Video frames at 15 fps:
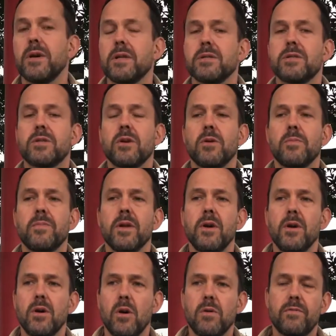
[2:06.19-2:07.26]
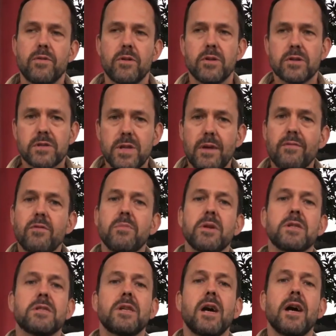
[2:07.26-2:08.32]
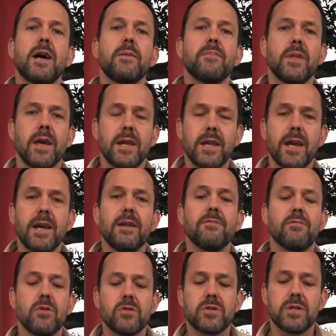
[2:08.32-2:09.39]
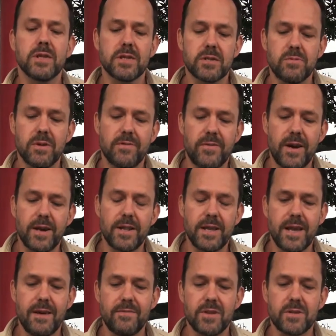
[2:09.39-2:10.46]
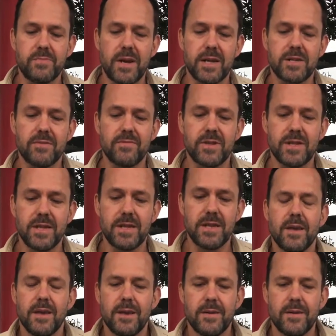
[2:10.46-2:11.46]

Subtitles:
So over several months' time and 8 roastings, we finally have this batch of tea